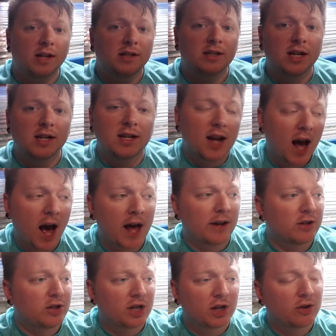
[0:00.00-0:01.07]
did
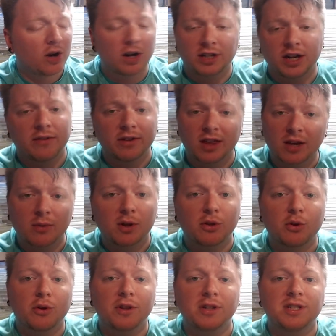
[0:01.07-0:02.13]
not. She crushed everything we
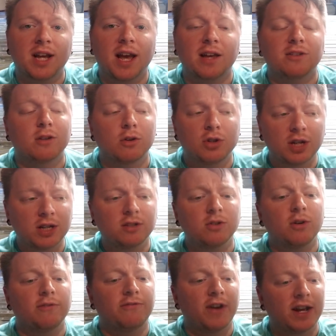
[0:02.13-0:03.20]
threw in the tank, so she's
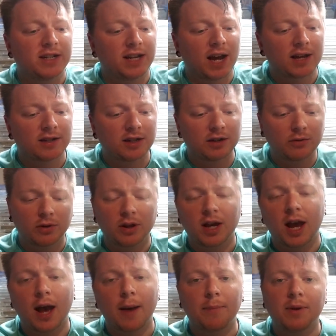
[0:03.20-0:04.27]
doing fantastic.
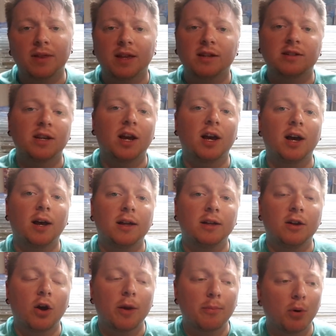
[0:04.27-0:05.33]
Really happy that, uh, you
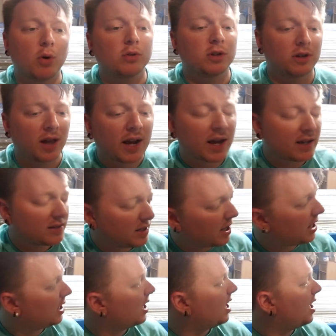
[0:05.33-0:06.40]
know, I pulled her, like I
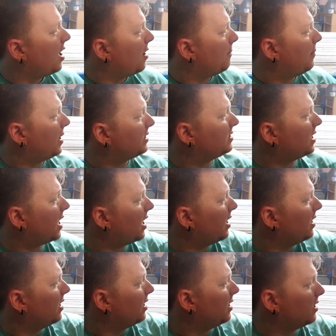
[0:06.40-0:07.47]
said. But uh,
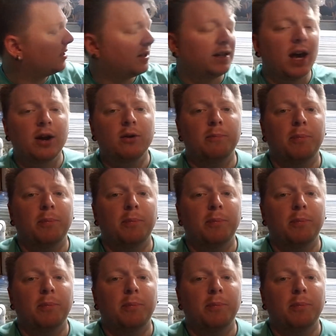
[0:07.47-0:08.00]
Ken will